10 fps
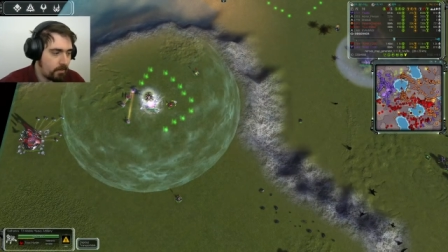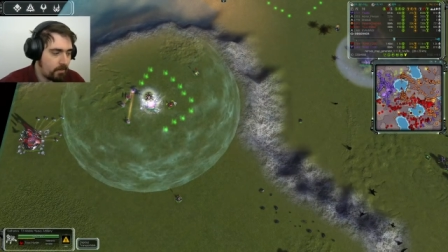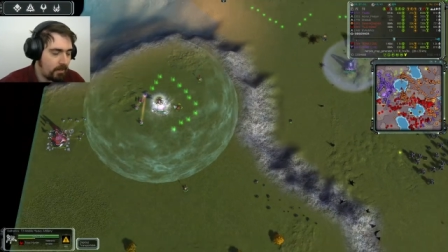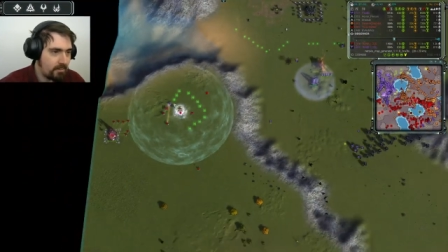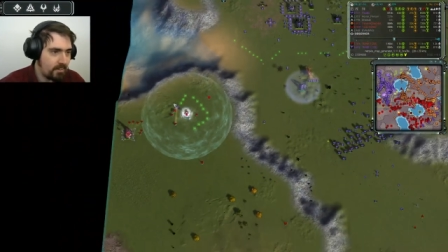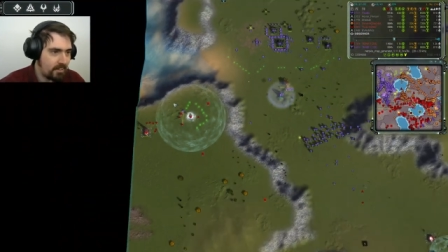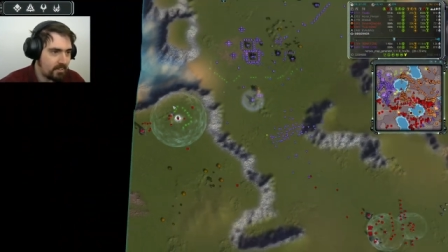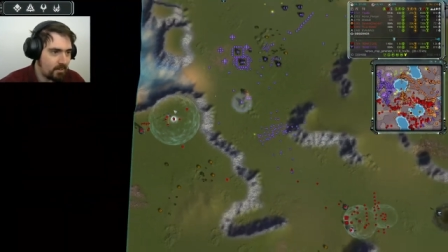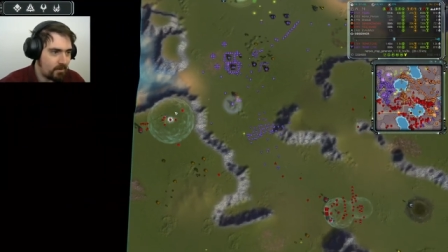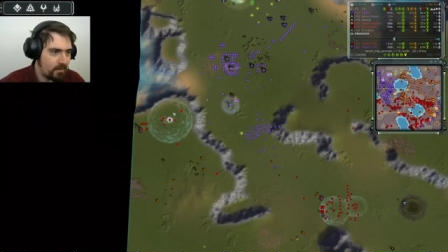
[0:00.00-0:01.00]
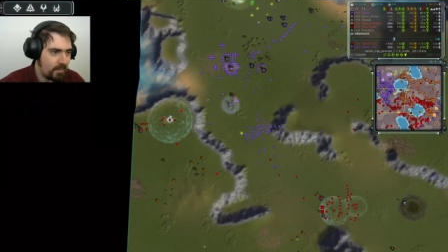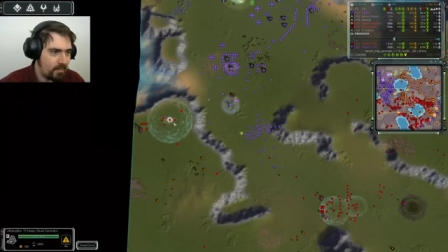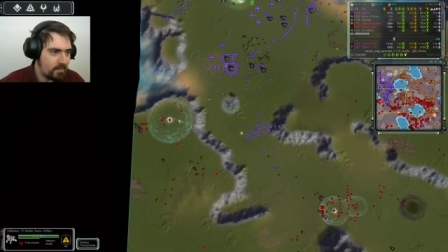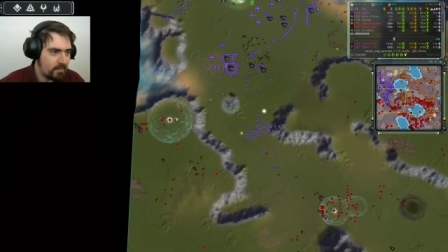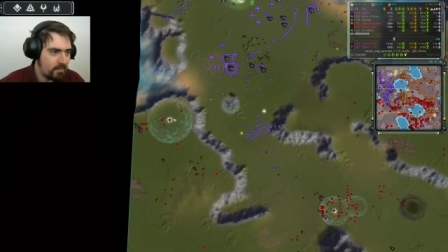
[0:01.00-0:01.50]
That's nice though,
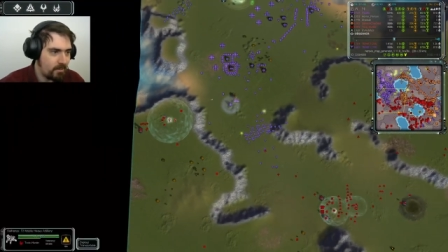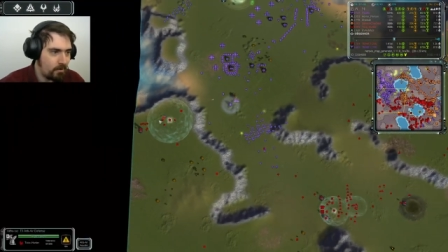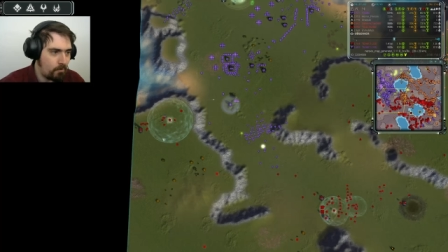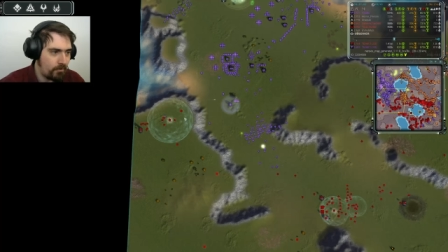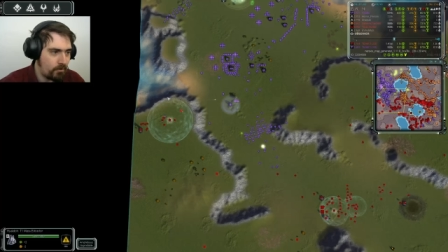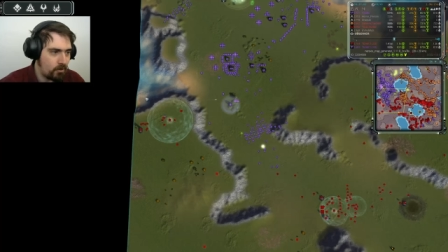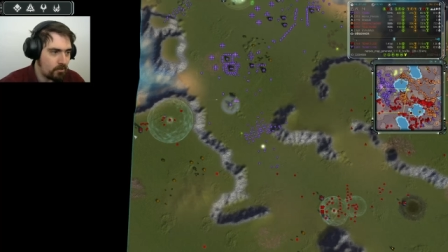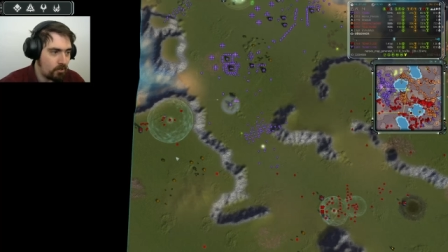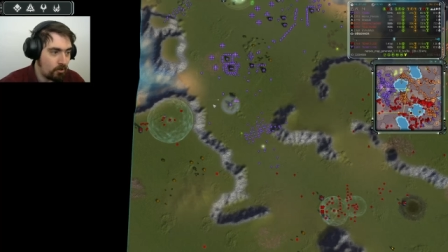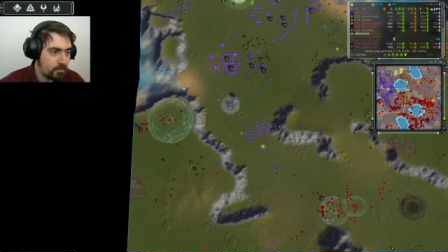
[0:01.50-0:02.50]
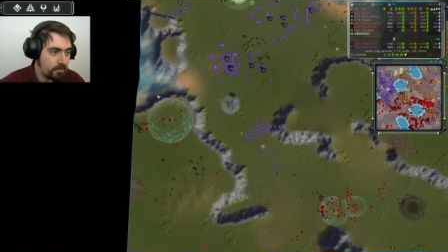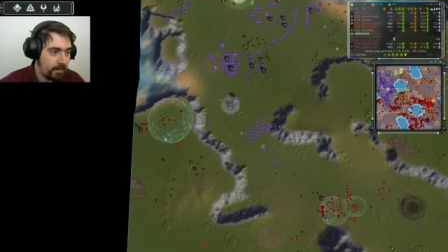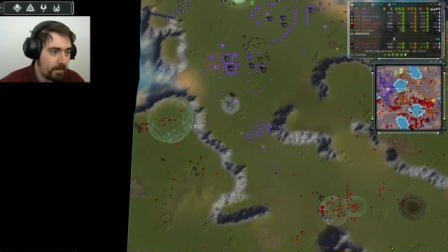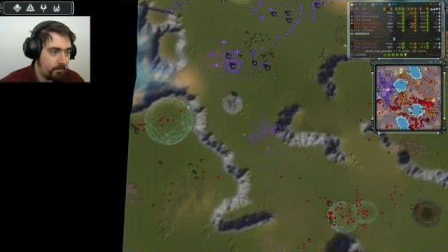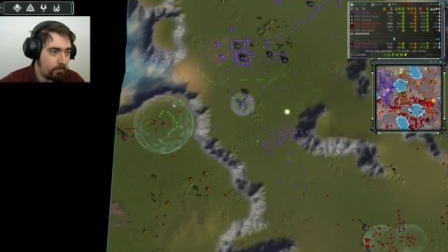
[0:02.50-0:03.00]
He's we've got Toxic